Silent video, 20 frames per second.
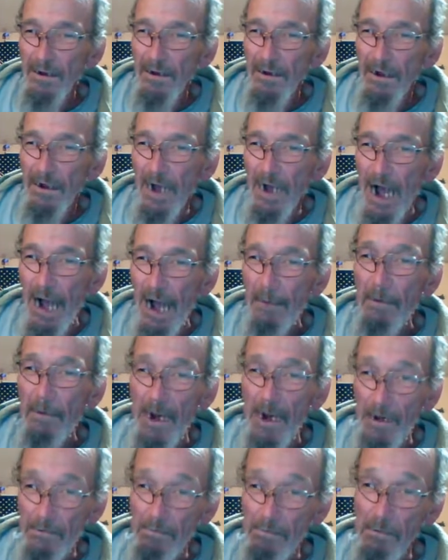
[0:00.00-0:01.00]
I'm
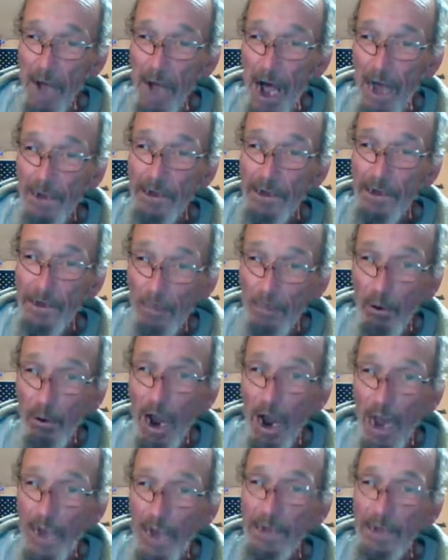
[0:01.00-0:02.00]
not
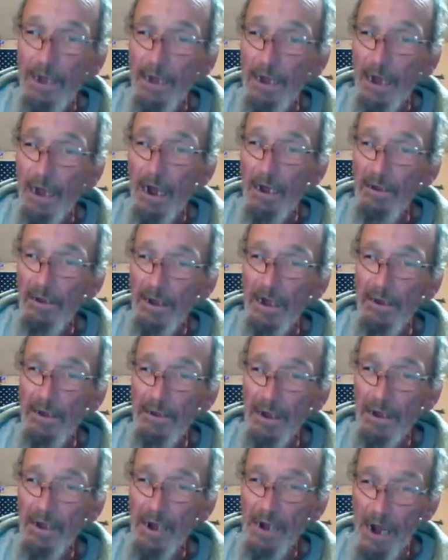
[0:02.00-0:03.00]
surprised
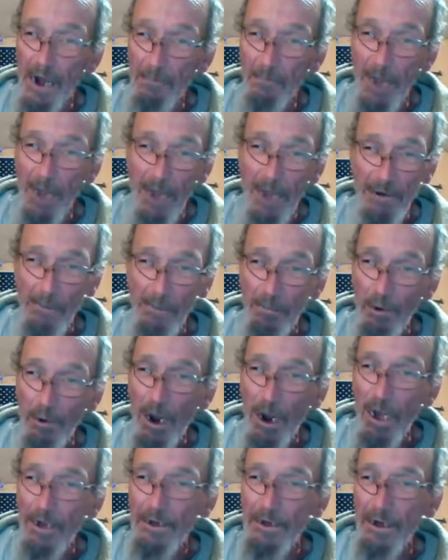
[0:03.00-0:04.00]
I'm not
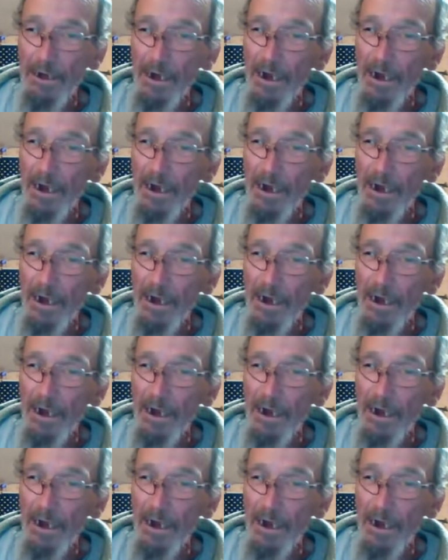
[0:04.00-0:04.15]
surprised he cut